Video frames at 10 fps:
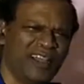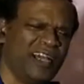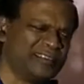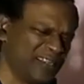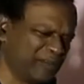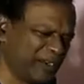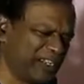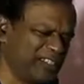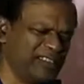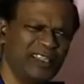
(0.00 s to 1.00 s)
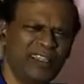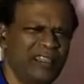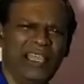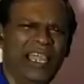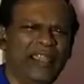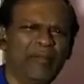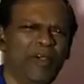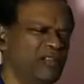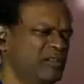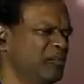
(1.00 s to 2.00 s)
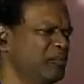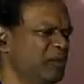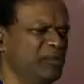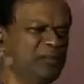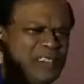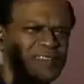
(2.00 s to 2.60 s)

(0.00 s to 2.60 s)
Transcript: Andhra Pradesh. Add them all. Boom.